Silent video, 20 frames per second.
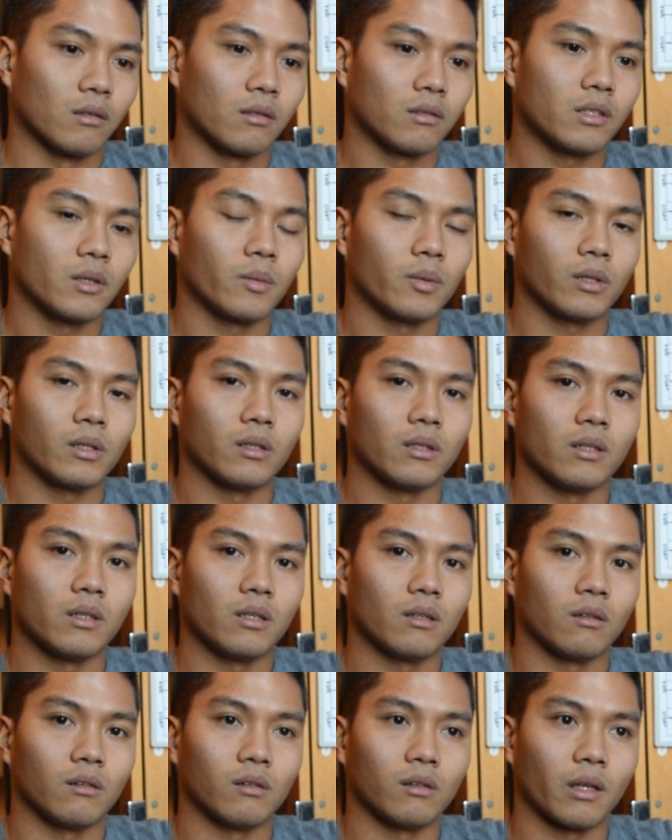Typically
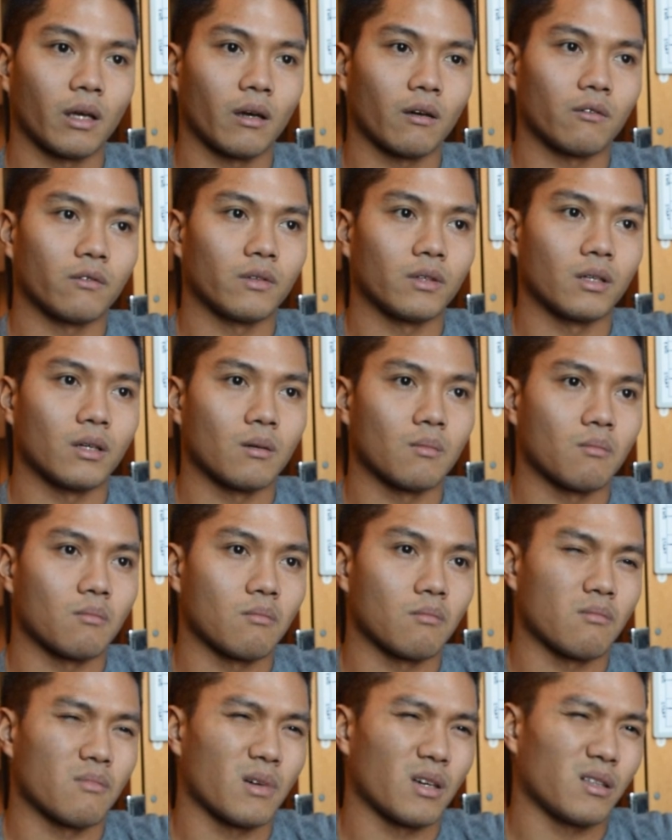you'll have
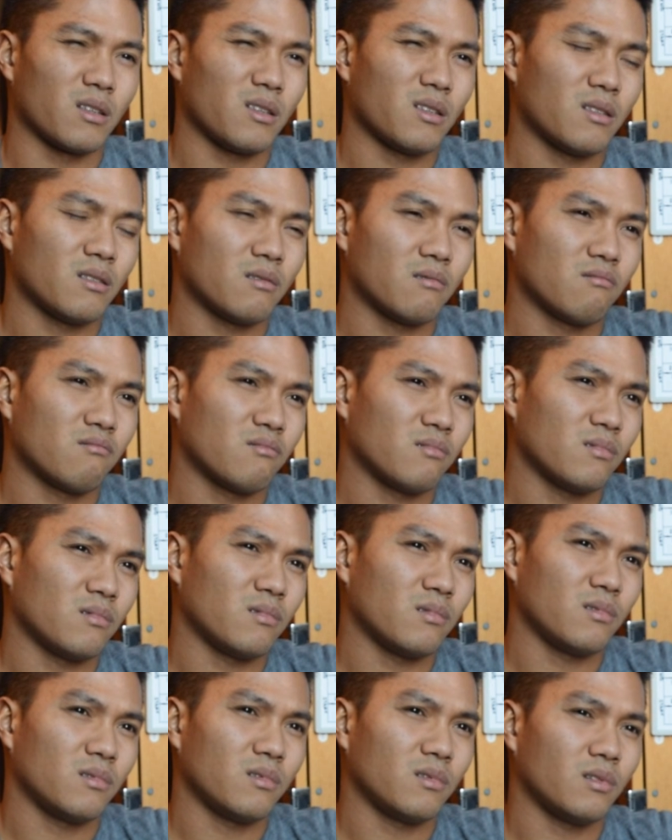them,
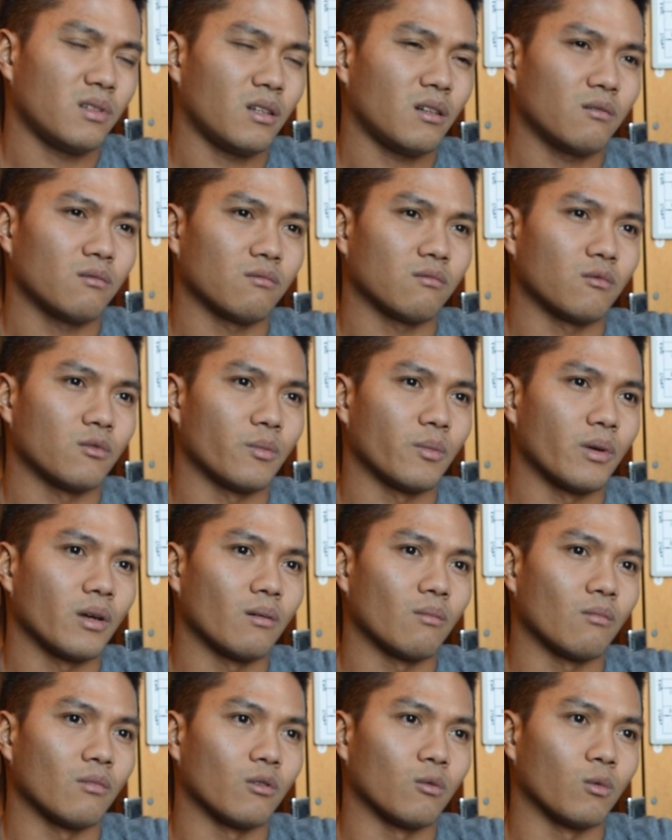I don't
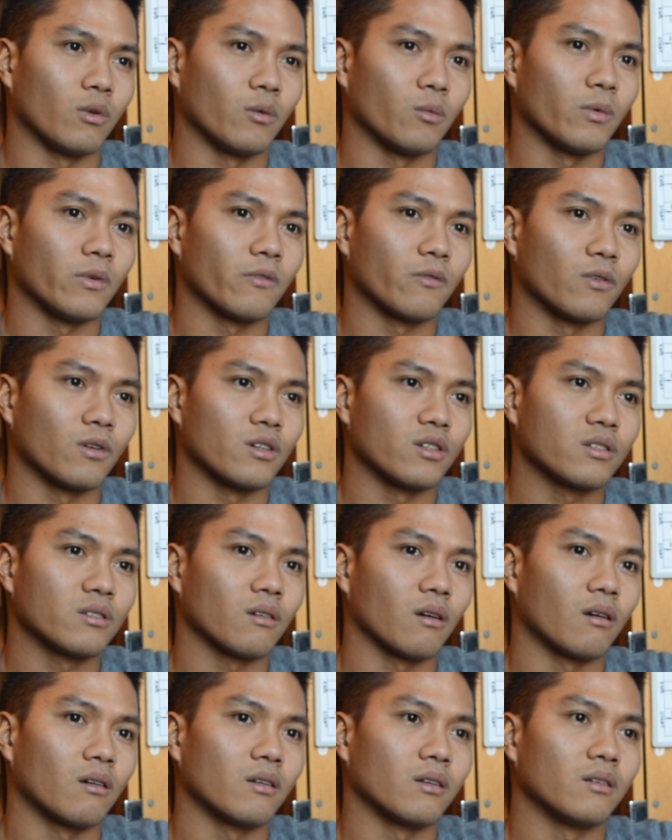remember when we first
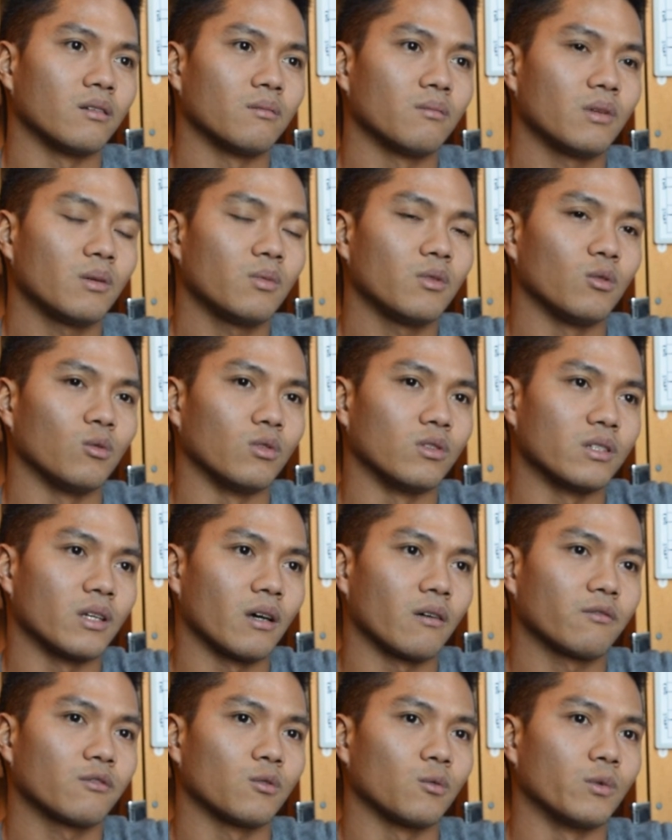started, maybe it was
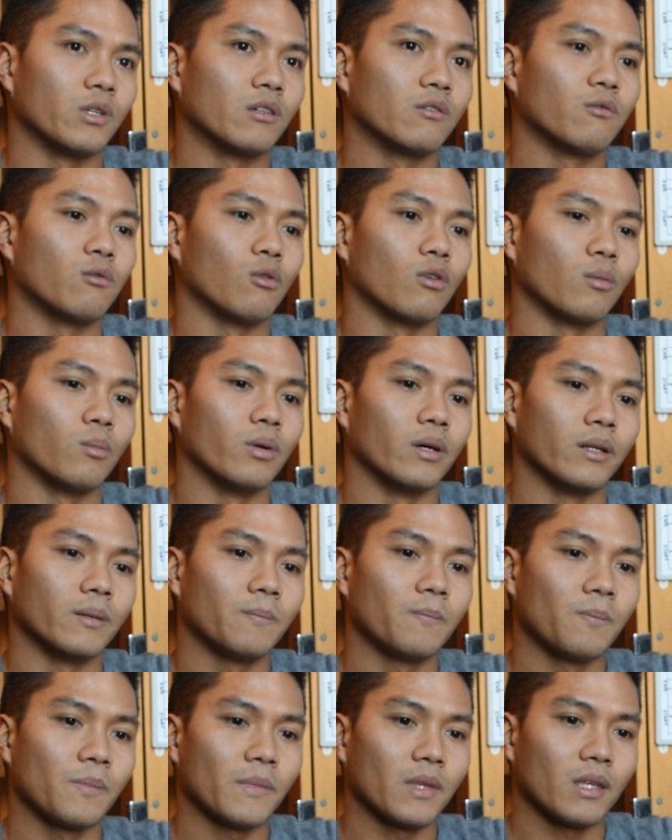after week 4, but
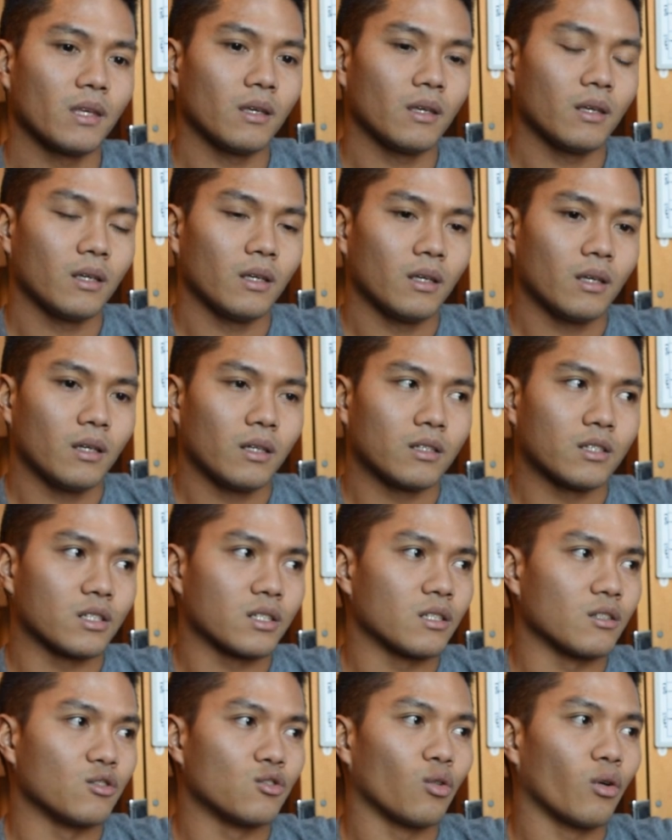
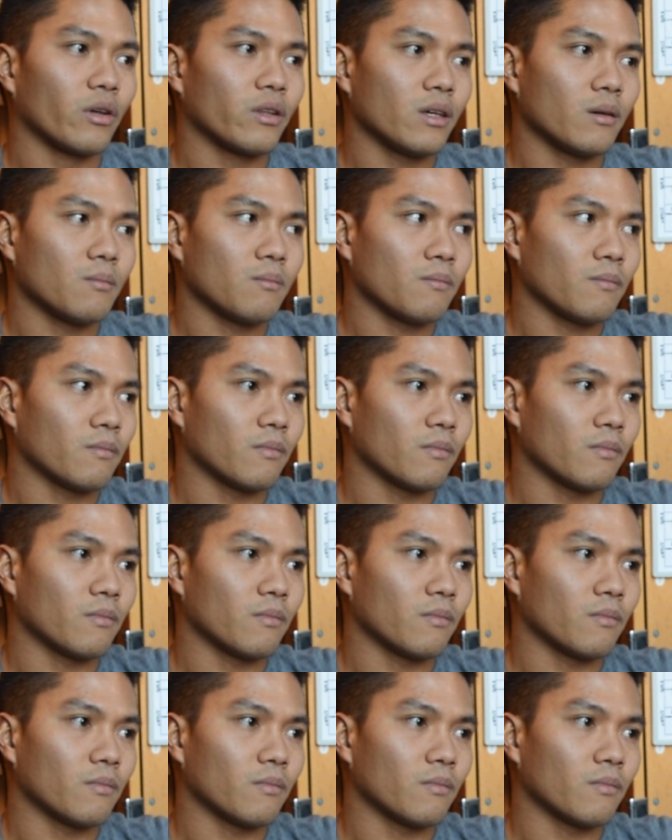just enjoy them.